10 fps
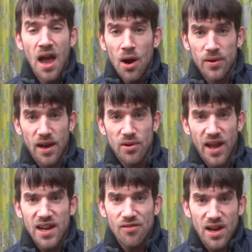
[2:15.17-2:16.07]
without
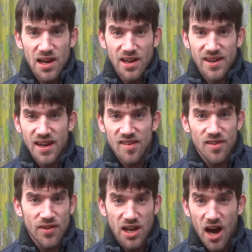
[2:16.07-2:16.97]
any real ideas
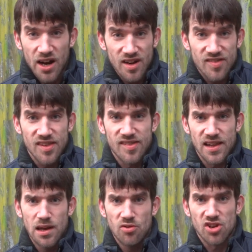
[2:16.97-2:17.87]
of a cognizant
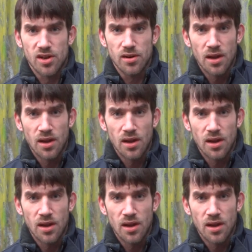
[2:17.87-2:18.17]
solution.